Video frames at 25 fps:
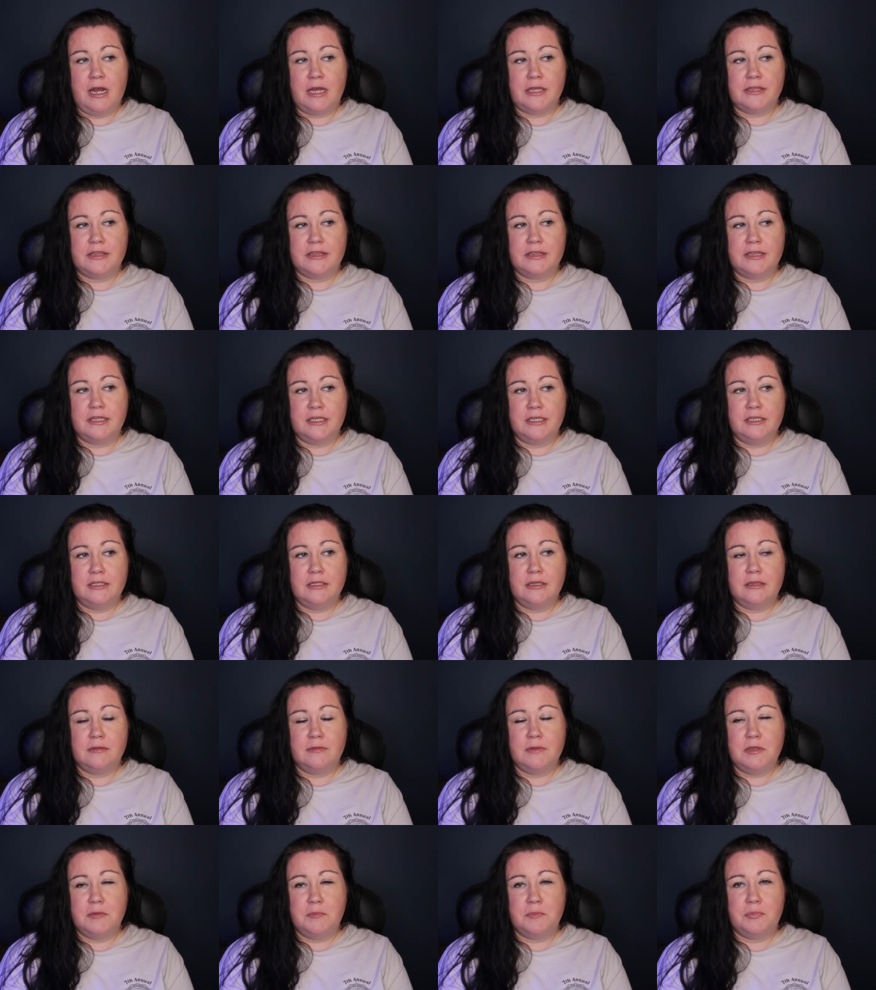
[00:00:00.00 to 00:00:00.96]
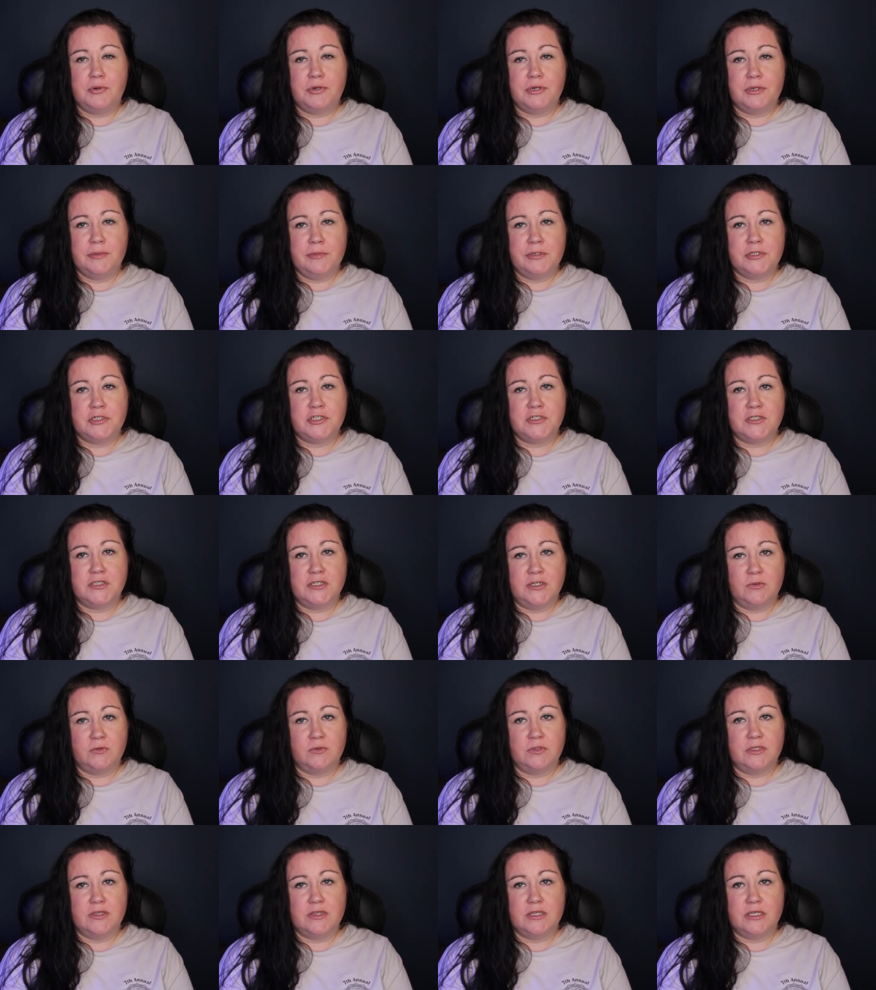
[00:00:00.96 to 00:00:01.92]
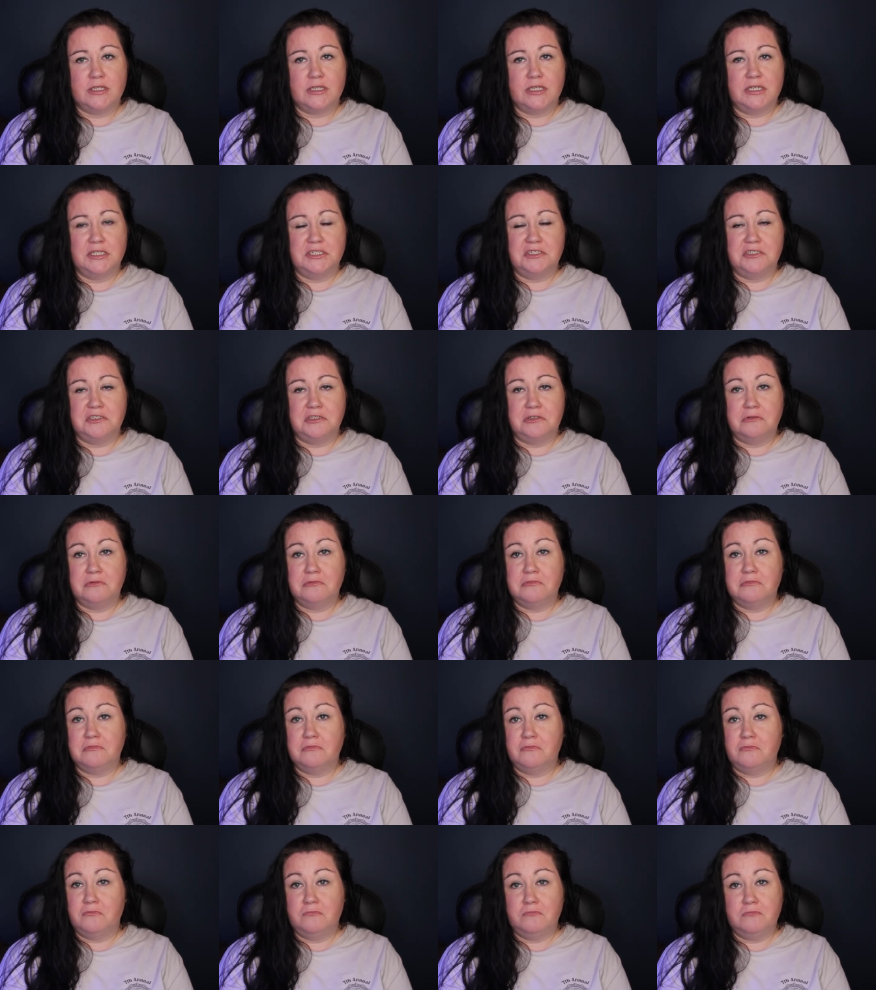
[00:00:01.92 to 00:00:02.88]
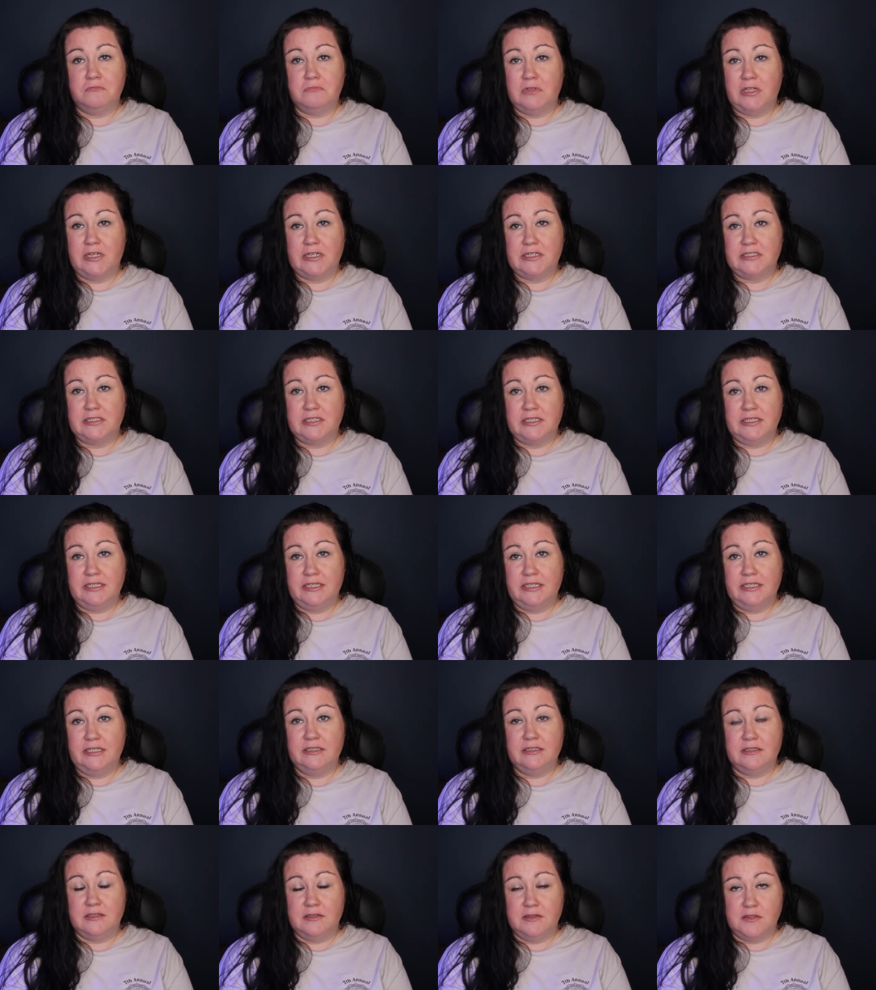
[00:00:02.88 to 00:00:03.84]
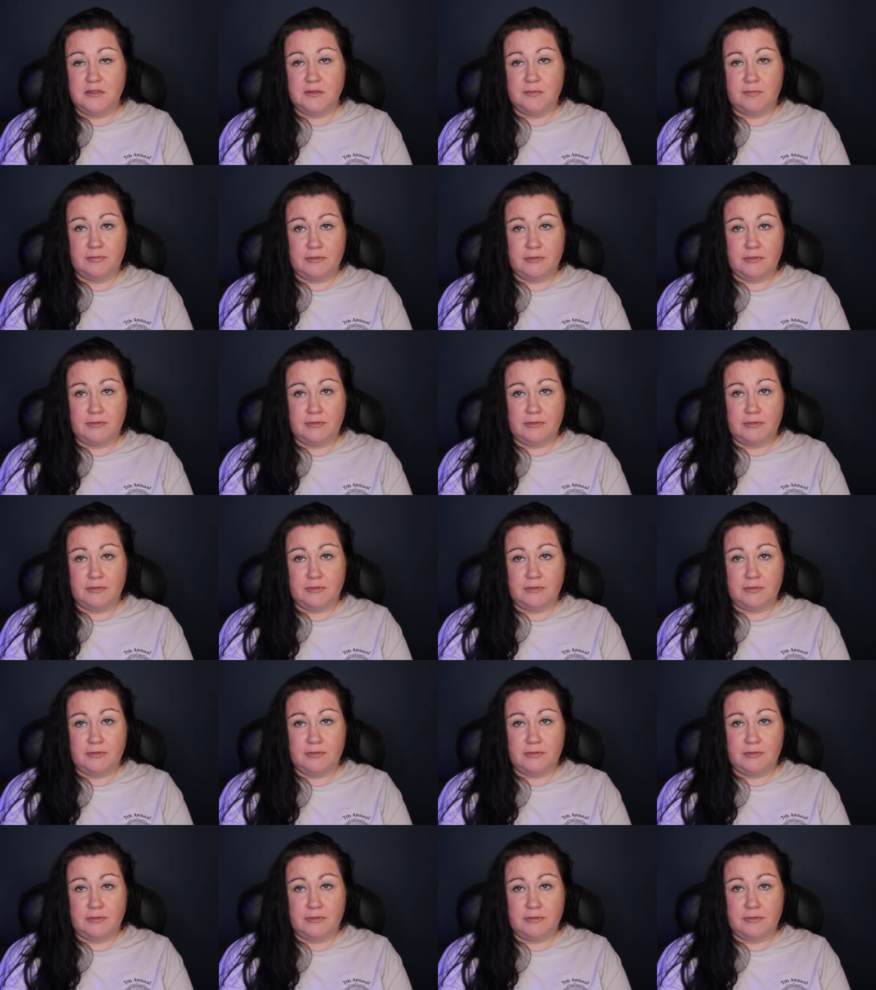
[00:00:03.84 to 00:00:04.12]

I think that pretty much the only thing they don't like to eat is